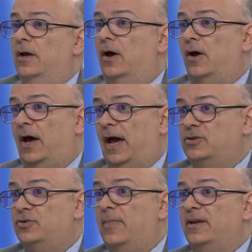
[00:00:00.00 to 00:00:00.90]

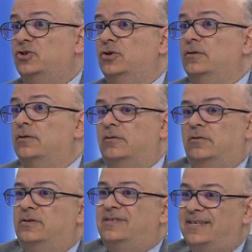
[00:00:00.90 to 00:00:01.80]
As you mentioned,
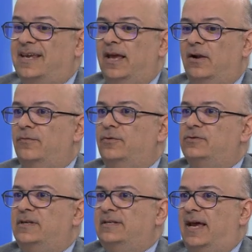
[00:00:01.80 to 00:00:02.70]
the scale of
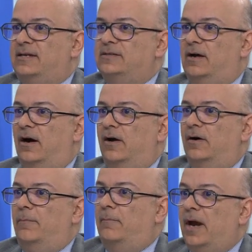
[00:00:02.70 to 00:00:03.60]
those attacks
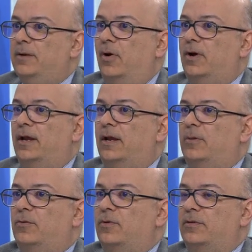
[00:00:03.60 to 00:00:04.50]
are mind-boggling. I
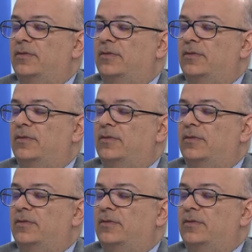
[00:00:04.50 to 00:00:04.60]
mean, we're